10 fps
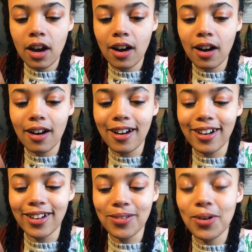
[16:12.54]

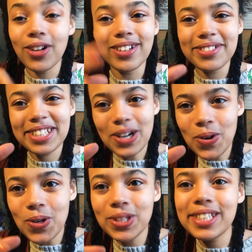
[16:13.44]
well, it was gold,